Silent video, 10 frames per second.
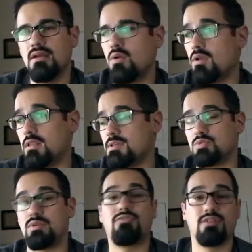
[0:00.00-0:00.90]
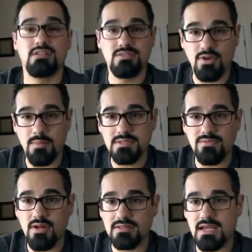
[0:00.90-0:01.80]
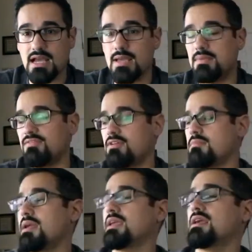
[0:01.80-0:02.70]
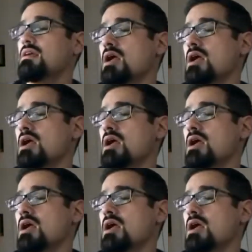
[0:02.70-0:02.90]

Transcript: one of the most referenced films of all time in filmmaking.